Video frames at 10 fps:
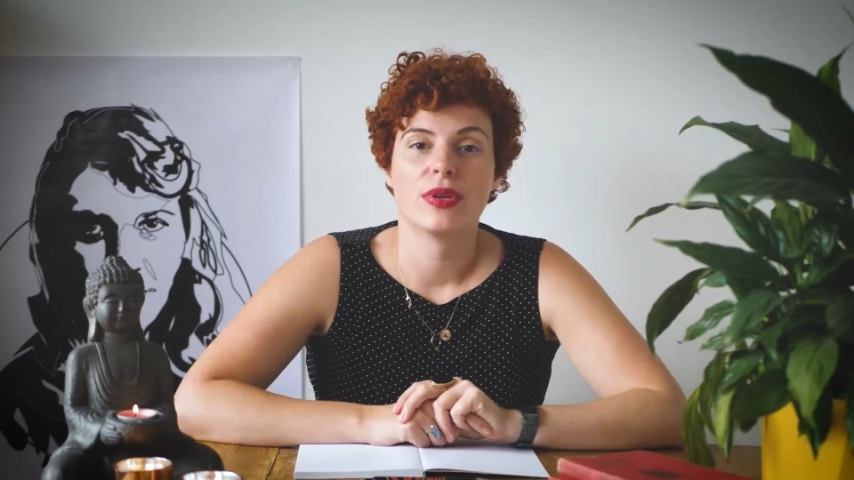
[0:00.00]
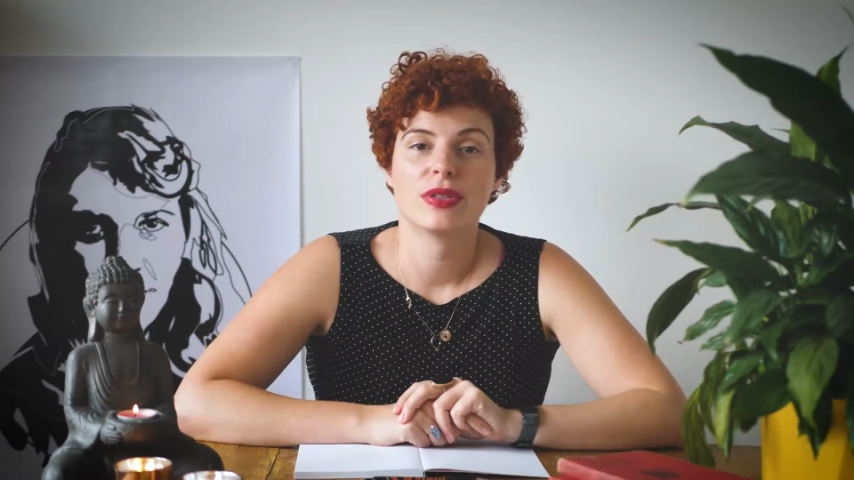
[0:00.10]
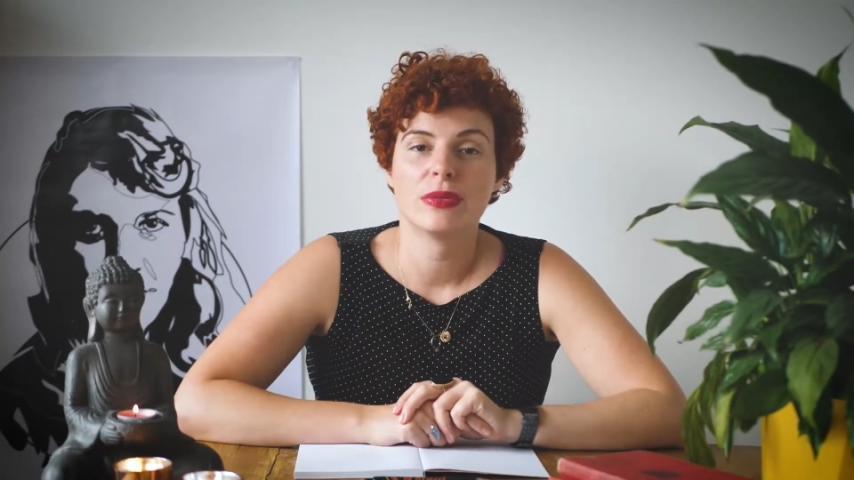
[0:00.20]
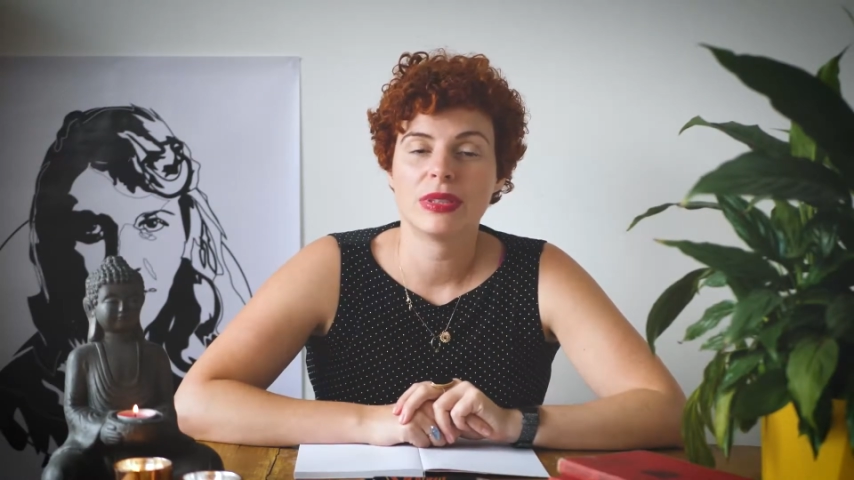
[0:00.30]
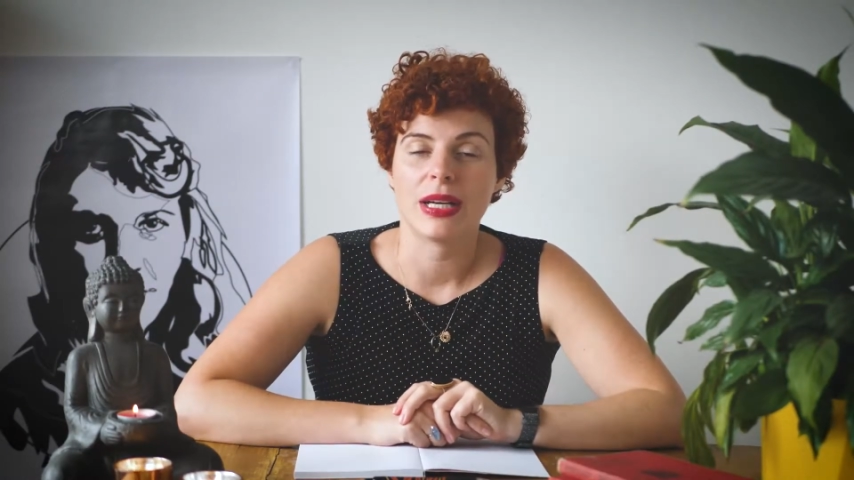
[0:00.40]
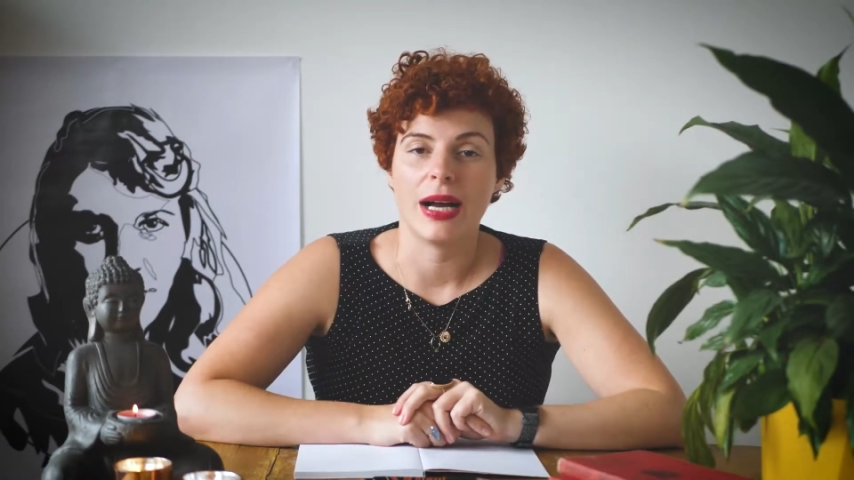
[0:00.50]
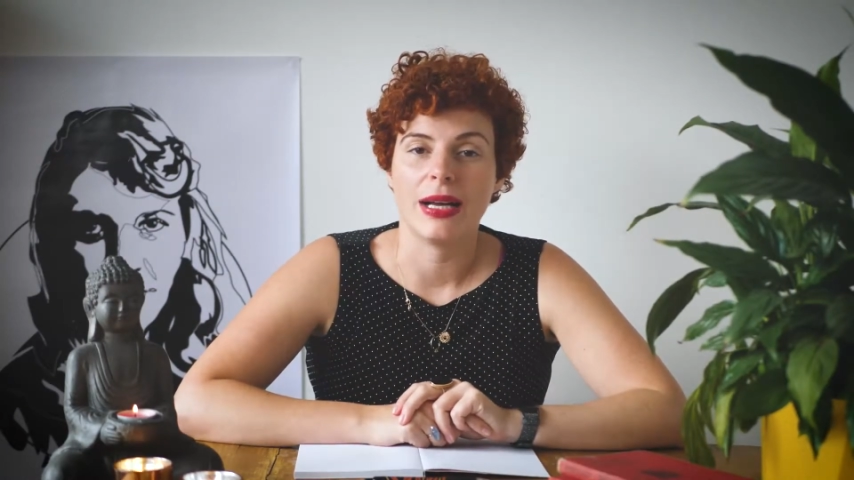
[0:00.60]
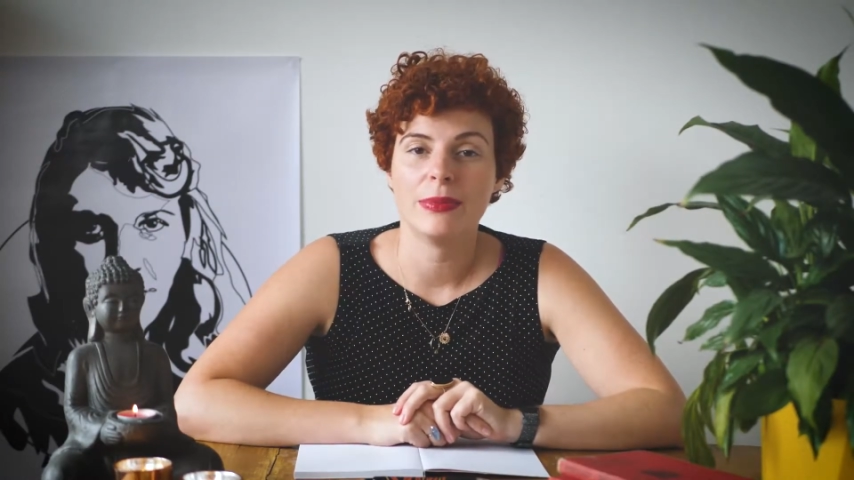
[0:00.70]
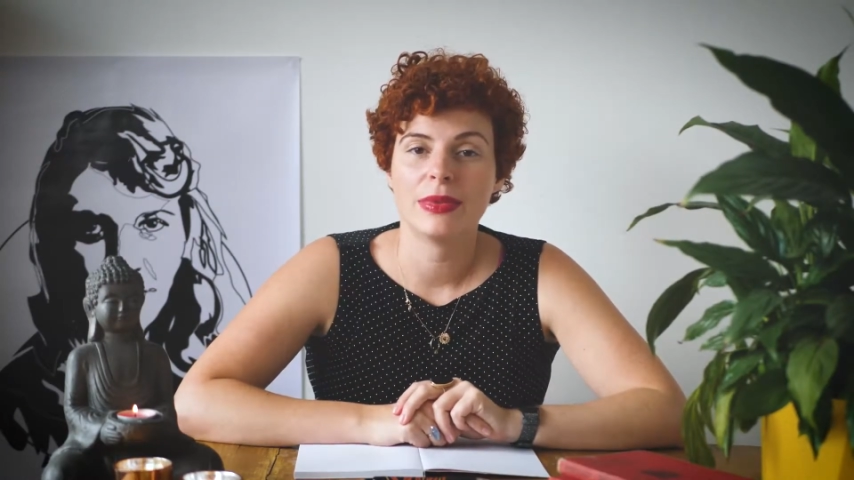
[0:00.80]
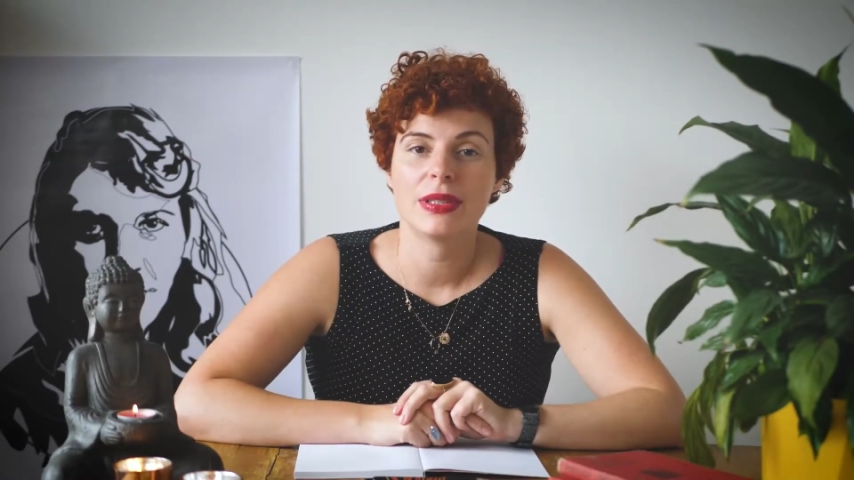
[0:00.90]

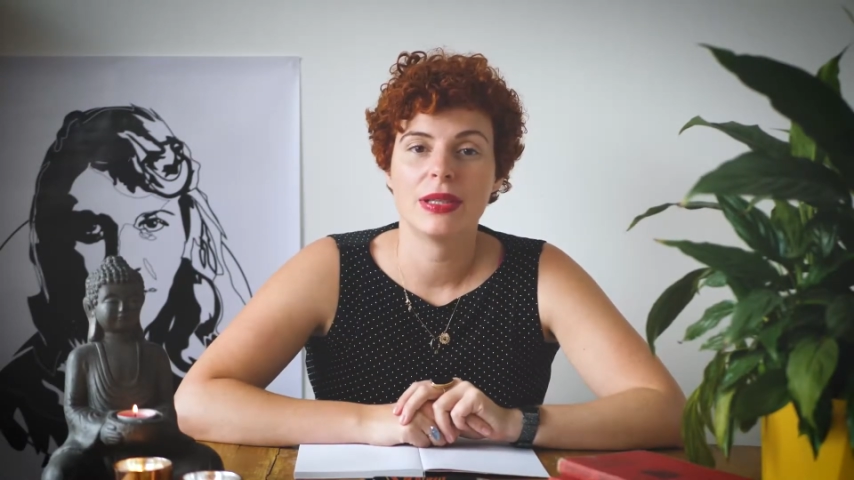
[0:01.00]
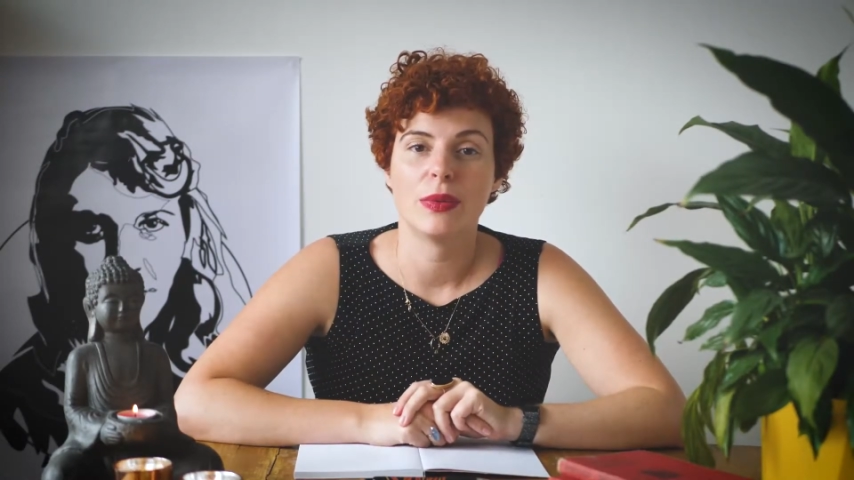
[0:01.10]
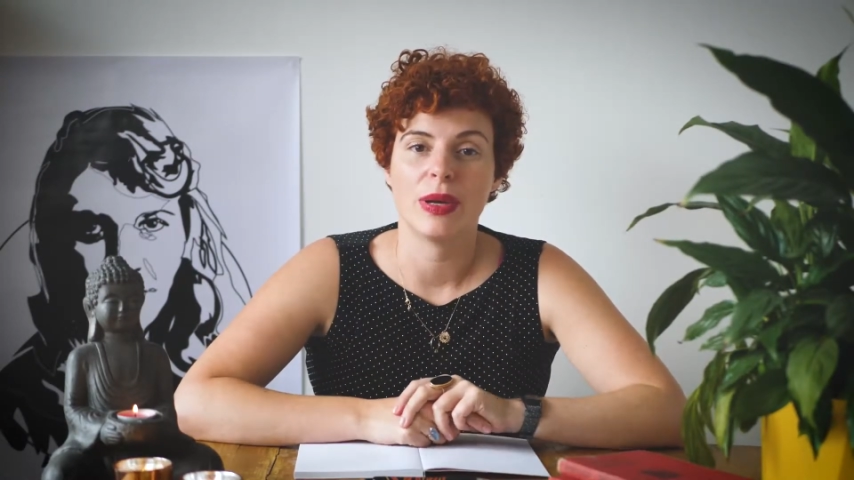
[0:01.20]
sometimes